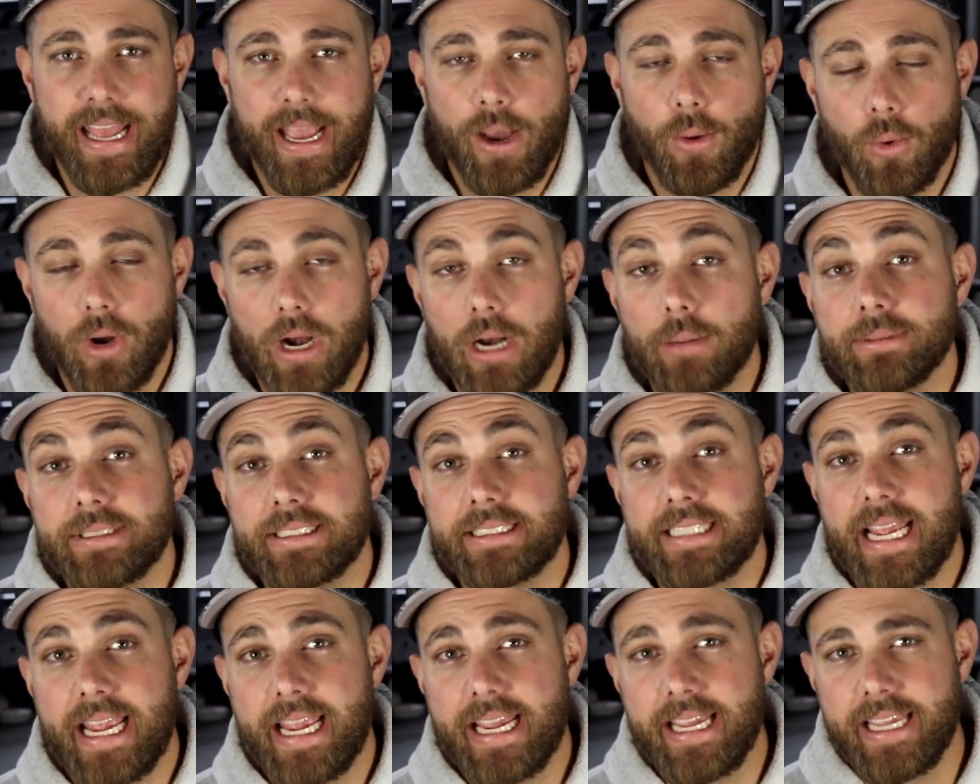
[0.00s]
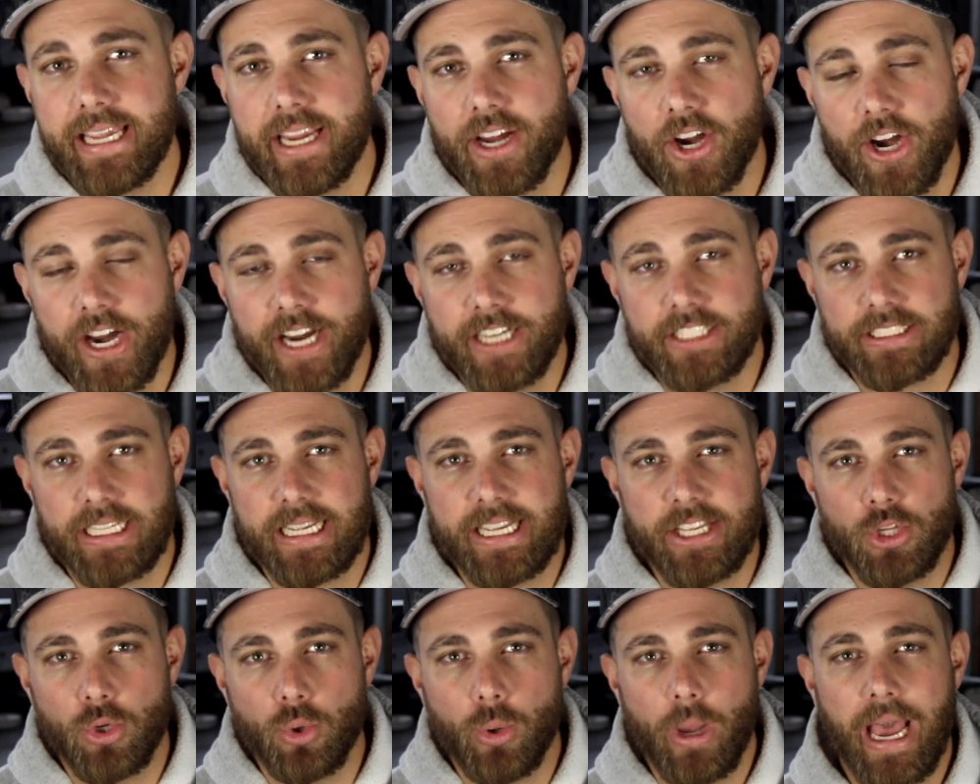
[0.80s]
What I'm saying here is
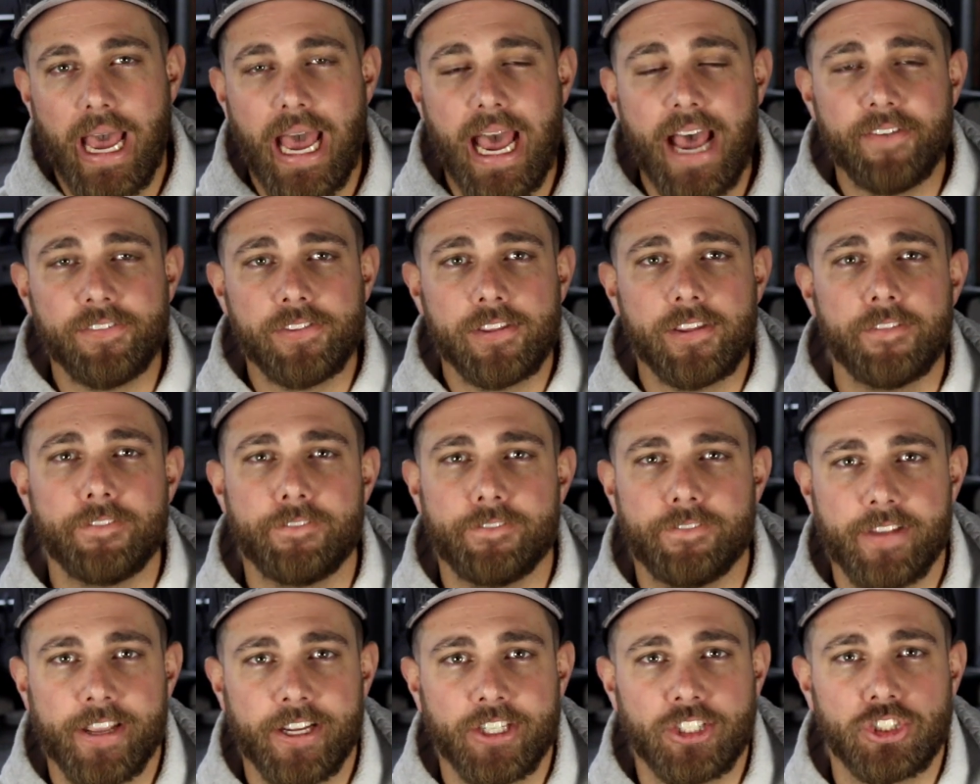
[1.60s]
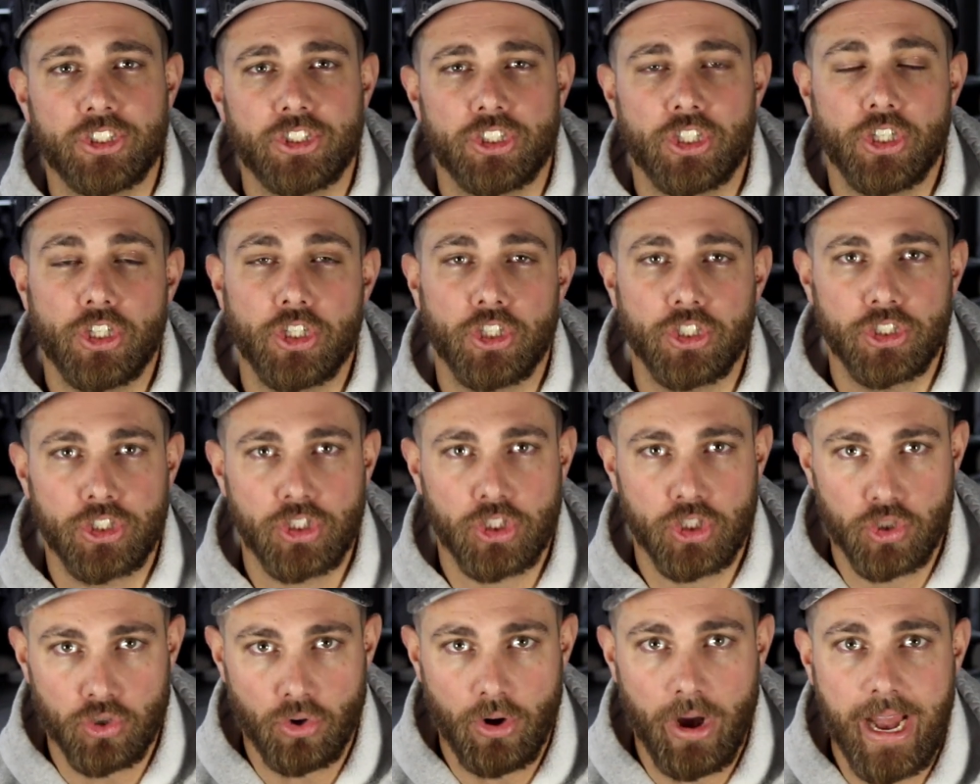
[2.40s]
you have to fish your
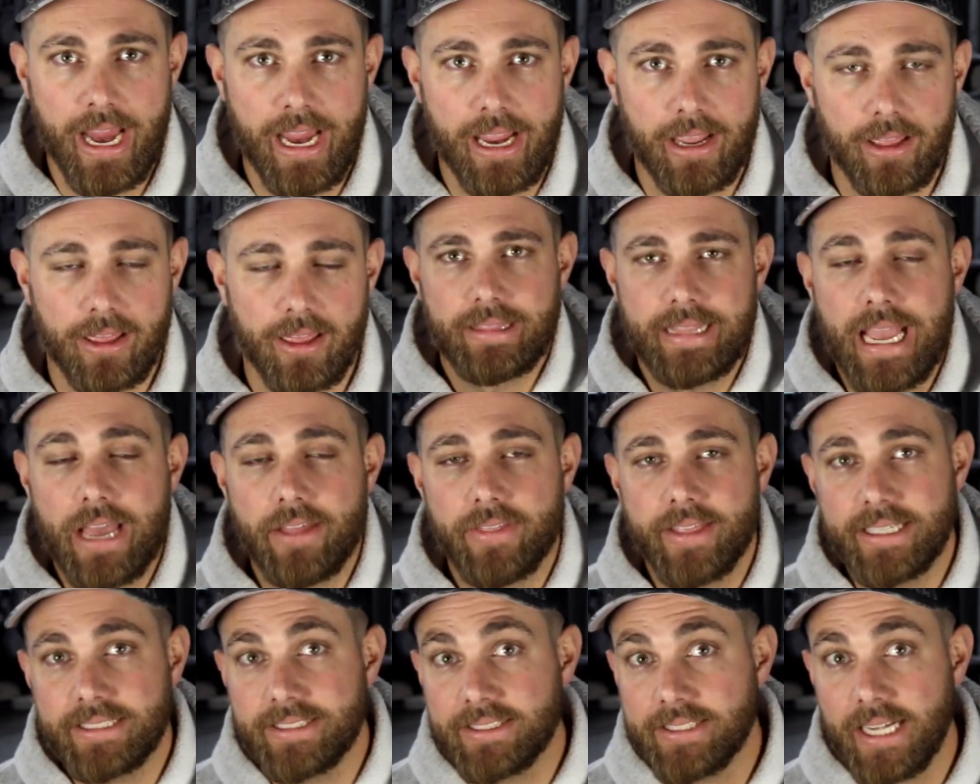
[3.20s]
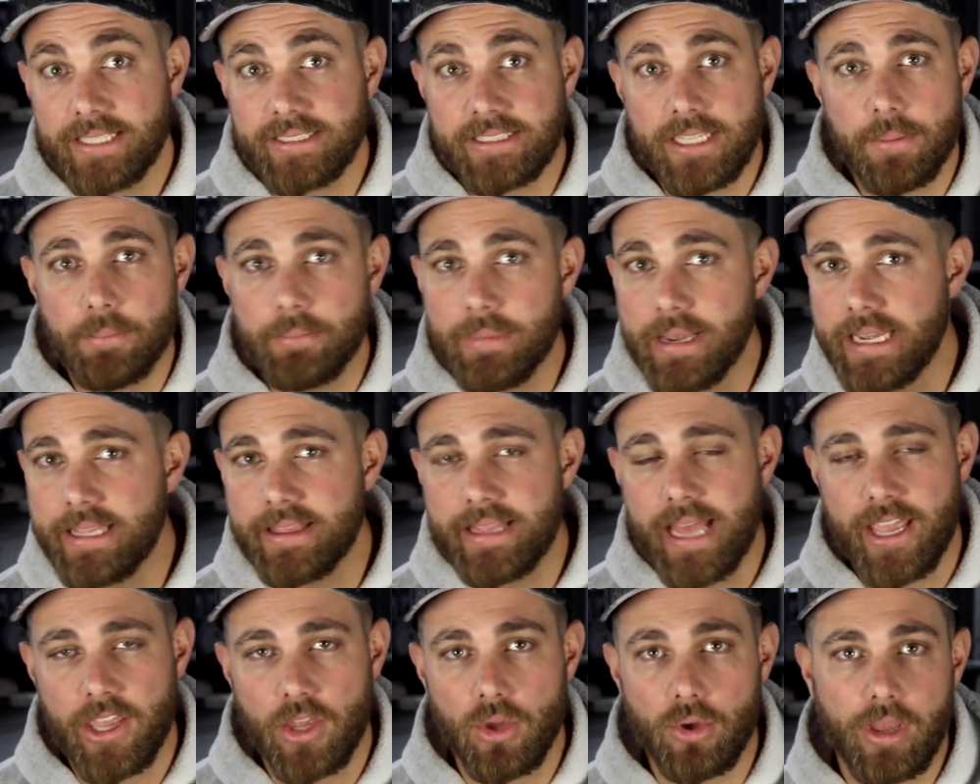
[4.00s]
strength. Now, this doesn't
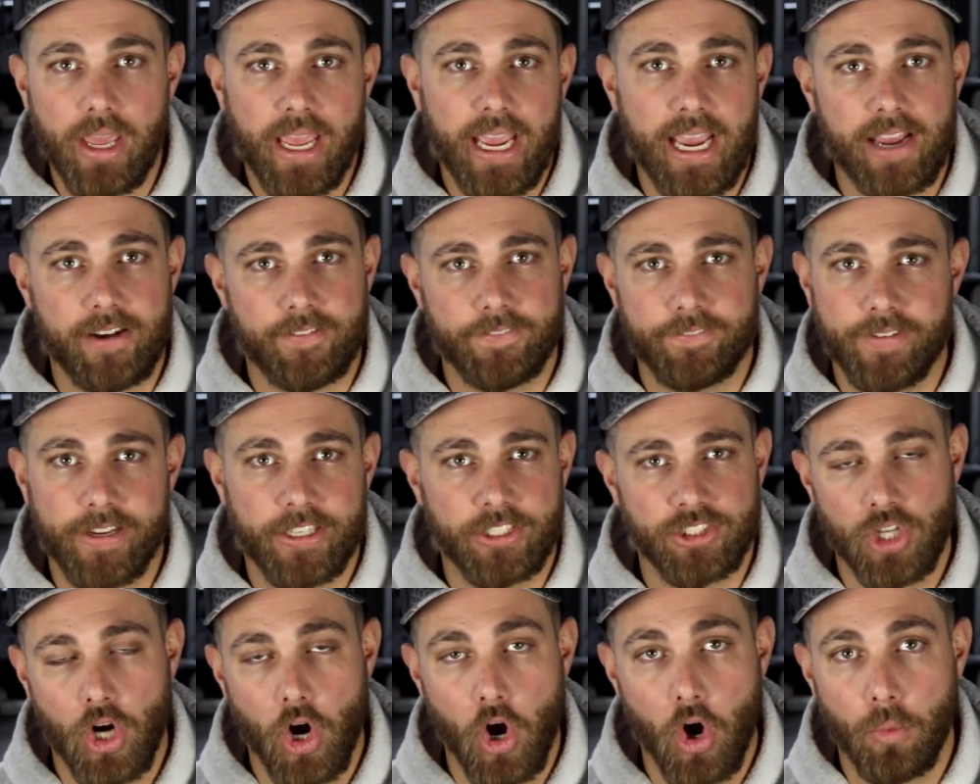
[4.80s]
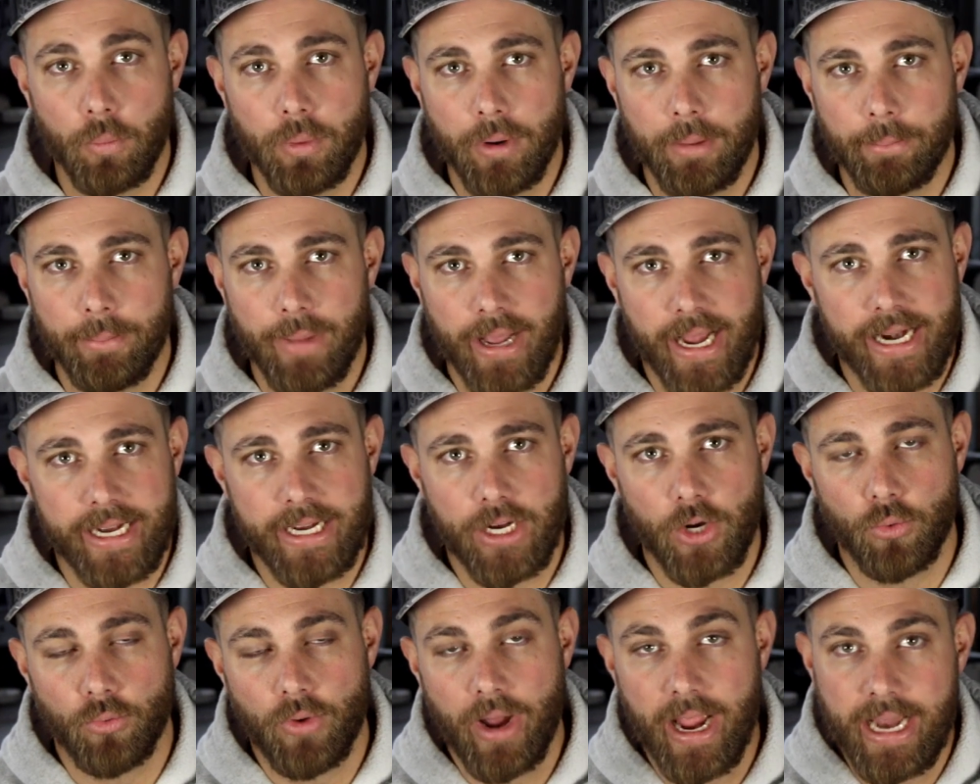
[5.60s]
mean that you can't fish
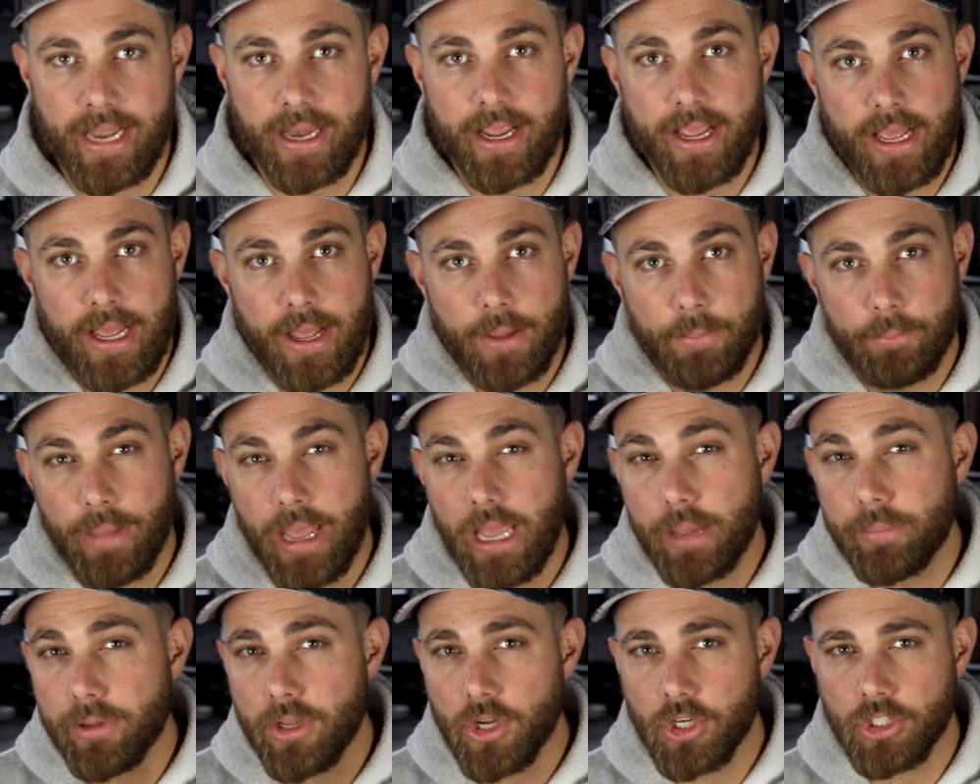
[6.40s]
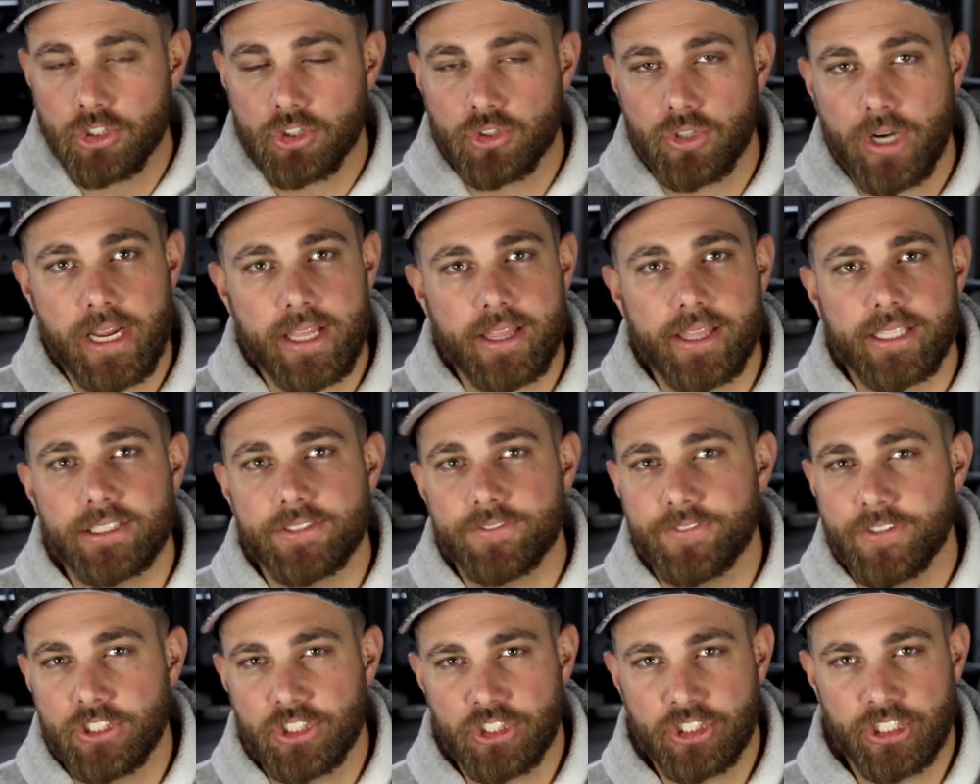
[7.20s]
open-minded, right? Maybe your strength
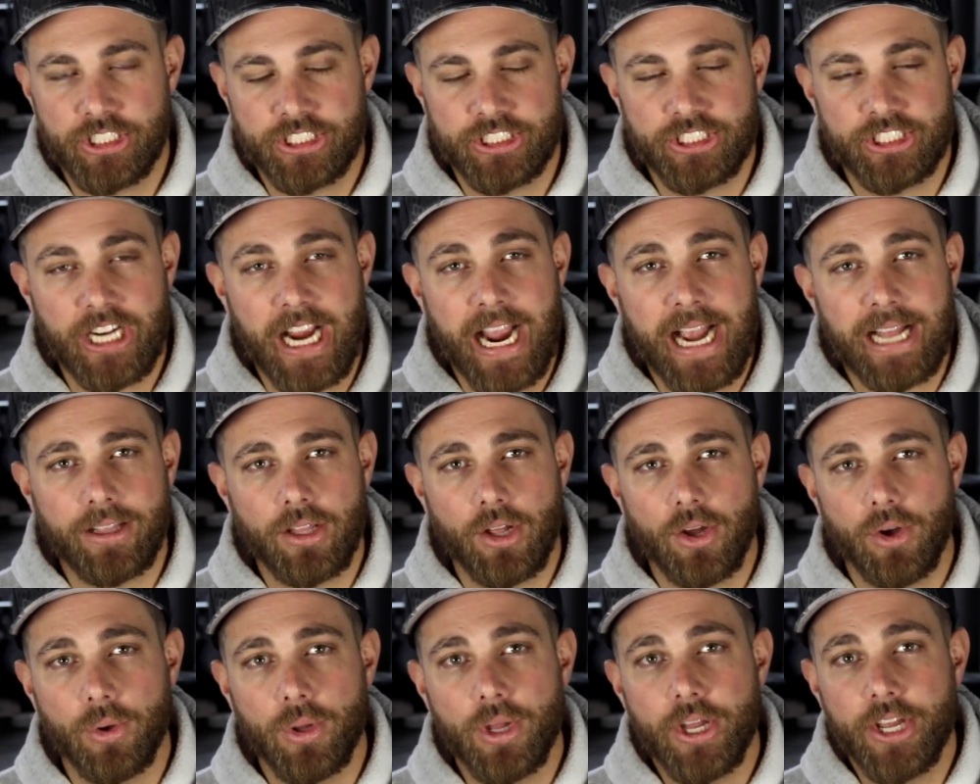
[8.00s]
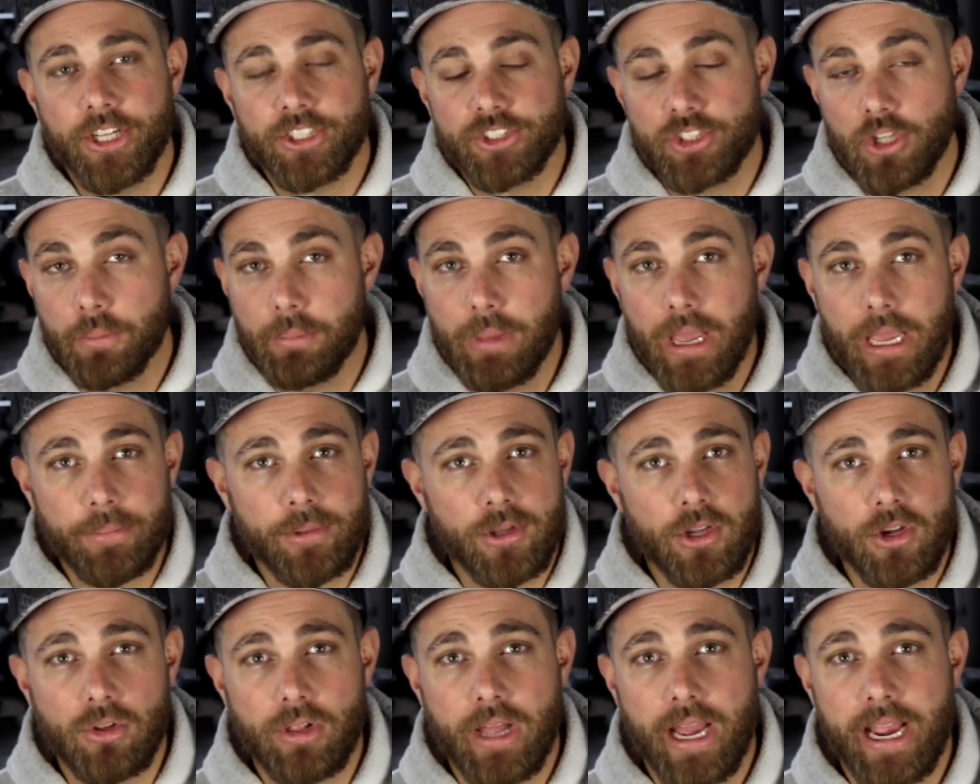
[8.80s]
is fishing shallow. So
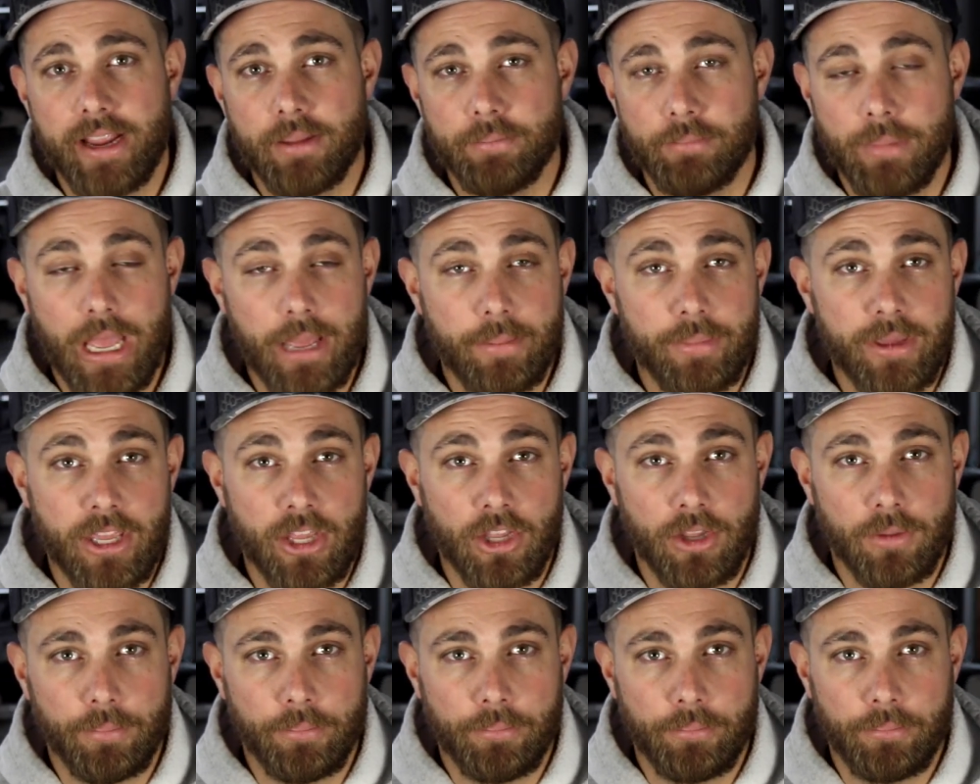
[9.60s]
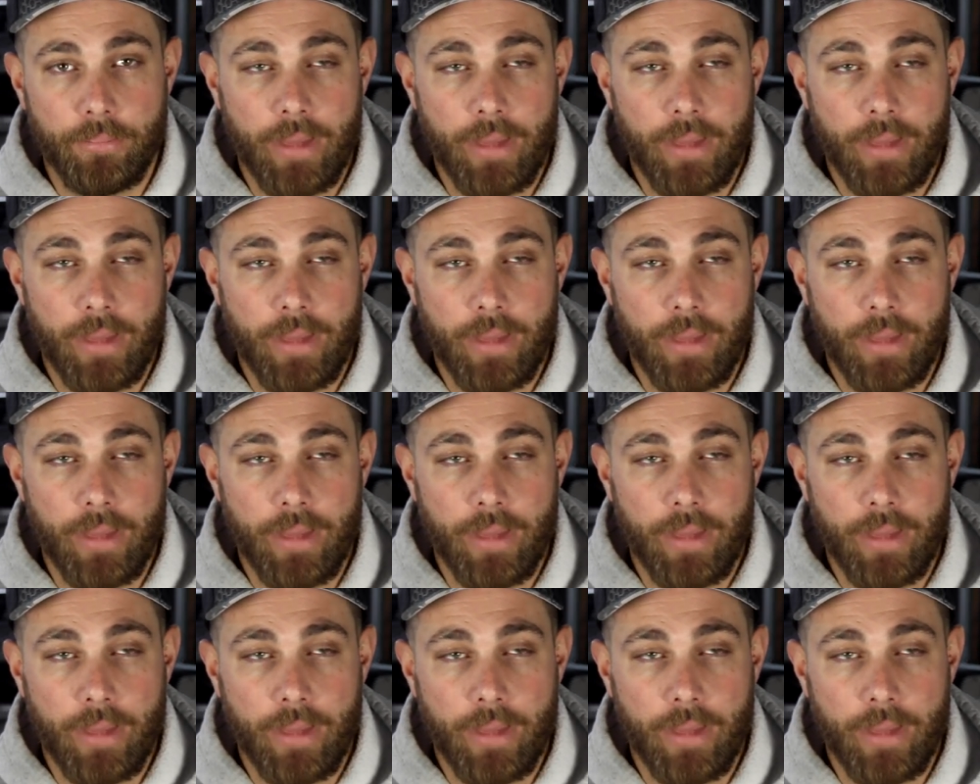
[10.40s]
maybe you like, maybe